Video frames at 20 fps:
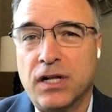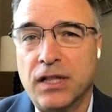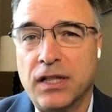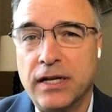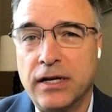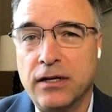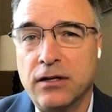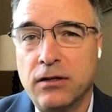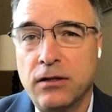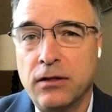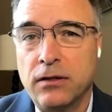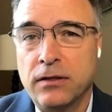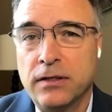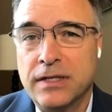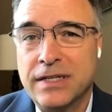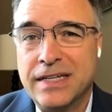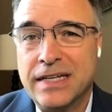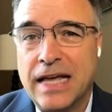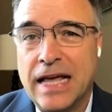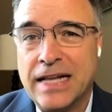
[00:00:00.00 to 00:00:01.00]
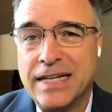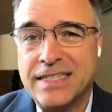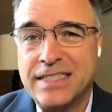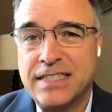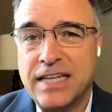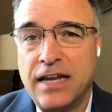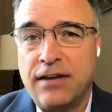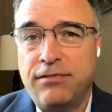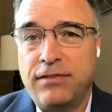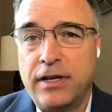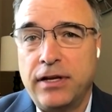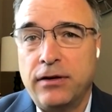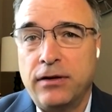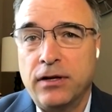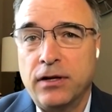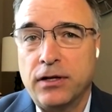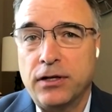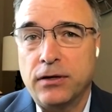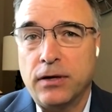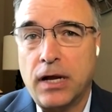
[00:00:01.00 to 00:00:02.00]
clinical and safety